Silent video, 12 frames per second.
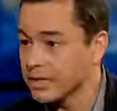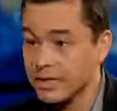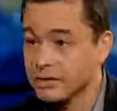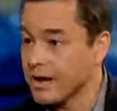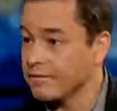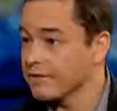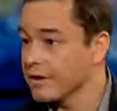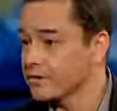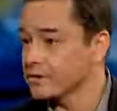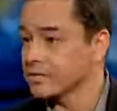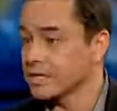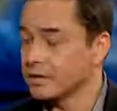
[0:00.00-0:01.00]
My late
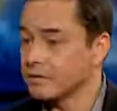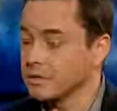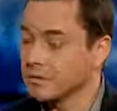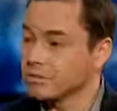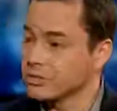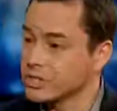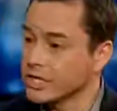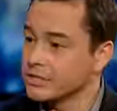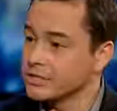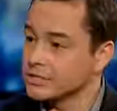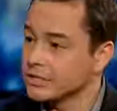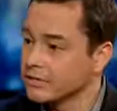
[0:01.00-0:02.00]
grandfather was telling me about the
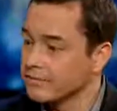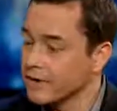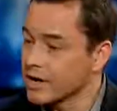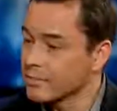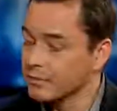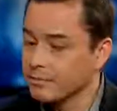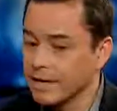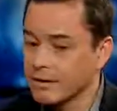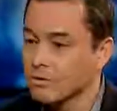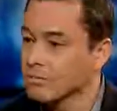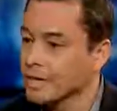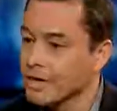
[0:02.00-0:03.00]
changes in the environment
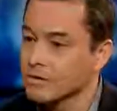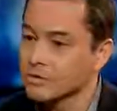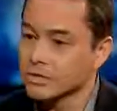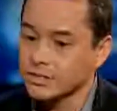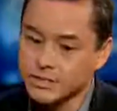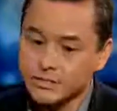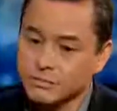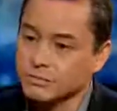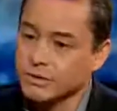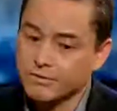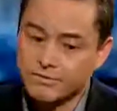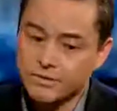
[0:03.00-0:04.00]
back home in housing, issues
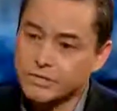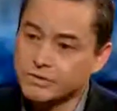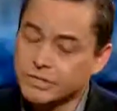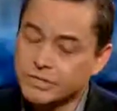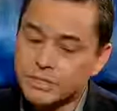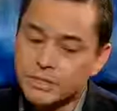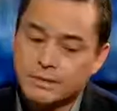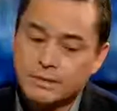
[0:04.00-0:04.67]
with our fisheries.